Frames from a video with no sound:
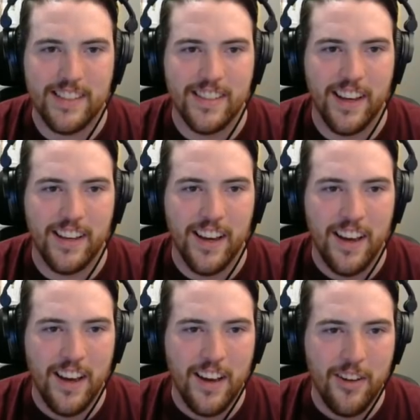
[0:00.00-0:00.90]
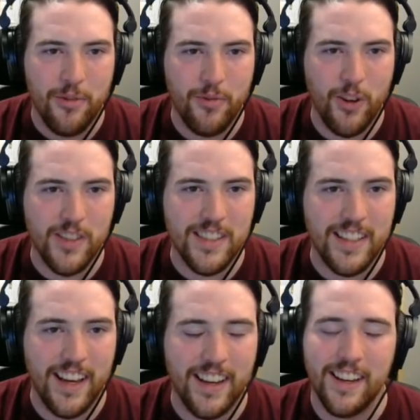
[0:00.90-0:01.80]
this like first
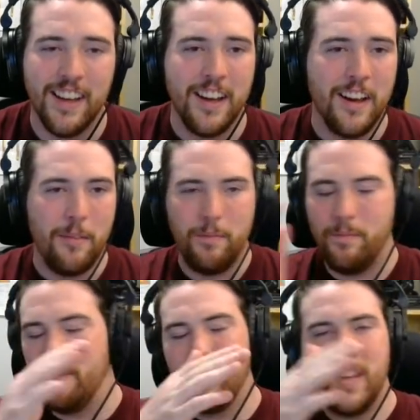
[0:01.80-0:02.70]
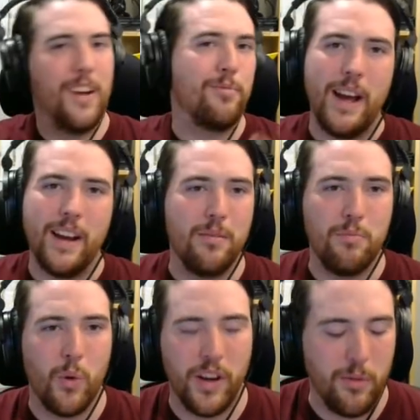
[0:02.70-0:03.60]
thing that random
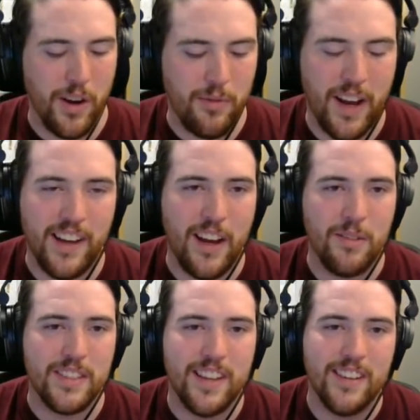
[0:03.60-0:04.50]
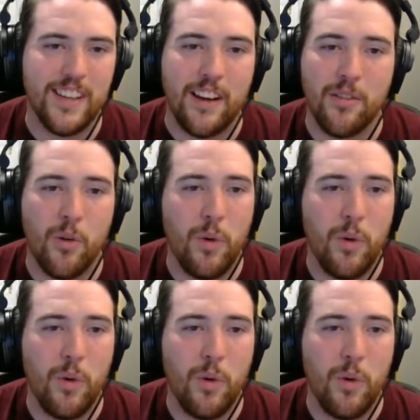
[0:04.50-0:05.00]
morning when I ran downstairs. I don't know